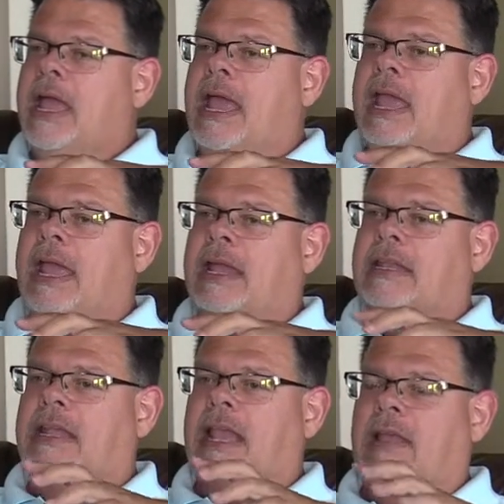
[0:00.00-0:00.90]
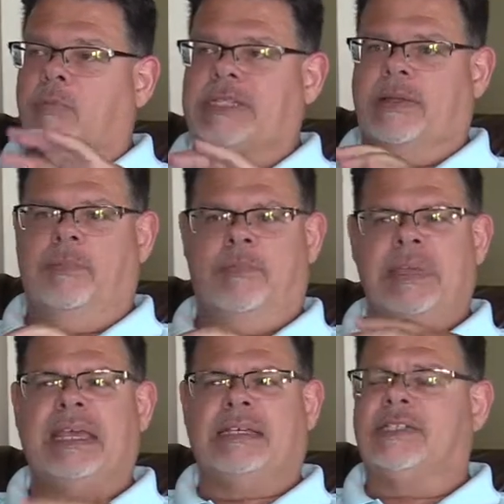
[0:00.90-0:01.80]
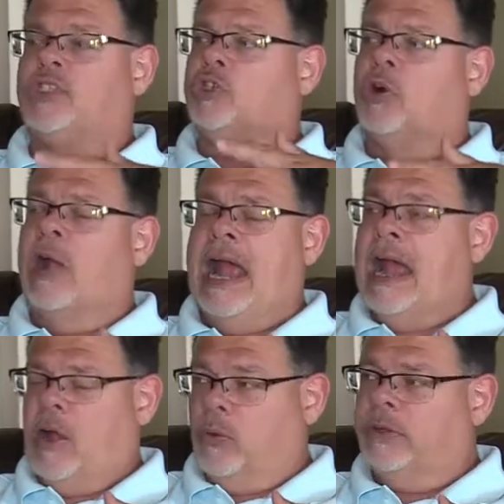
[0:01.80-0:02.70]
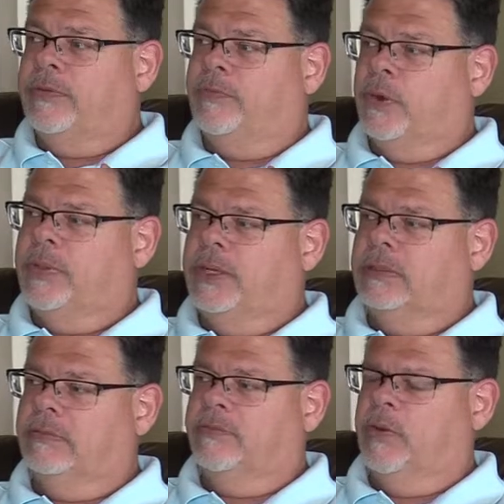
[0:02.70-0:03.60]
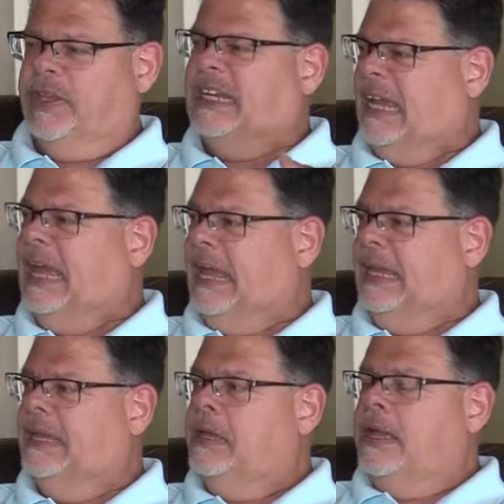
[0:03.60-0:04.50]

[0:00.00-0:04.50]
and it was a mixed crowd for the day,